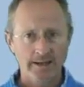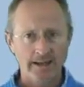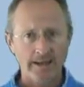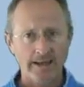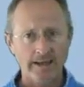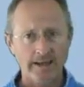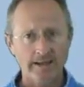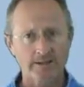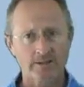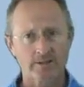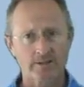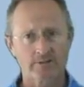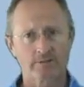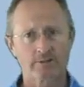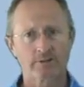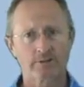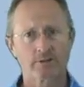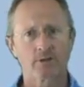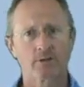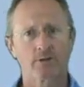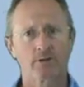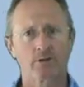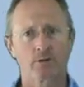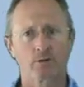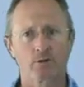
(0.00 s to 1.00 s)
And as a
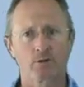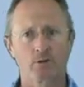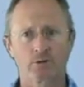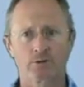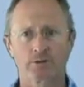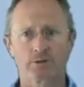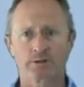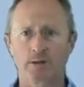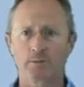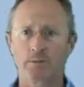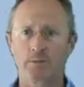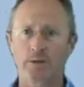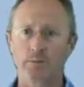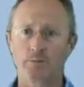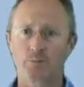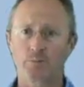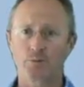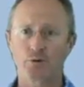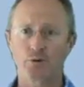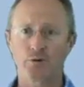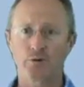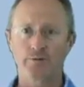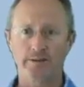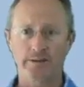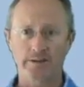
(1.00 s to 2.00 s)
result, you'll also be
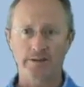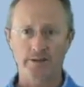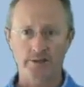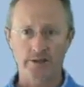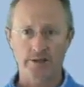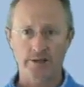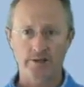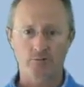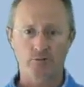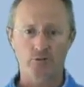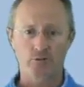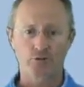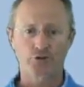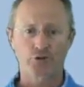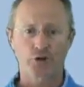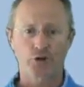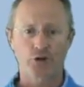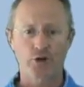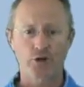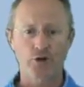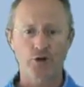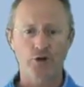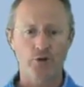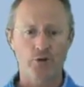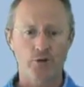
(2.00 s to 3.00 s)
improving the general
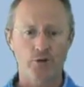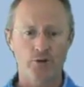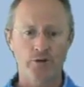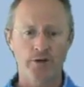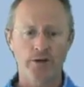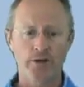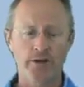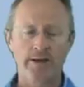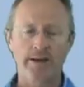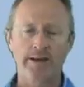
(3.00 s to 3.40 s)
tone